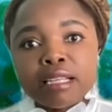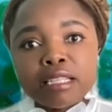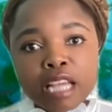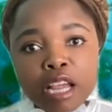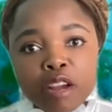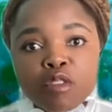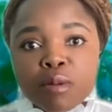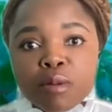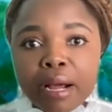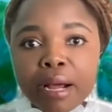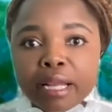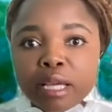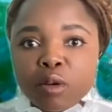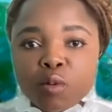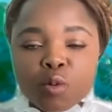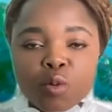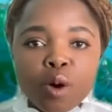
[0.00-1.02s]

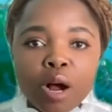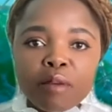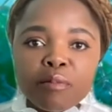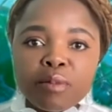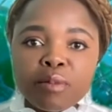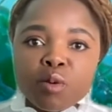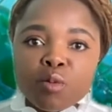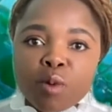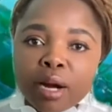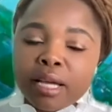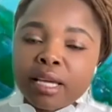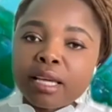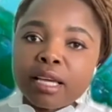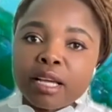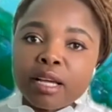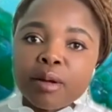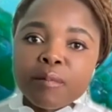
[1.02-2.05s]
everybody who have been
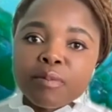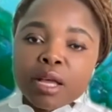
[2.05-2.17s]
working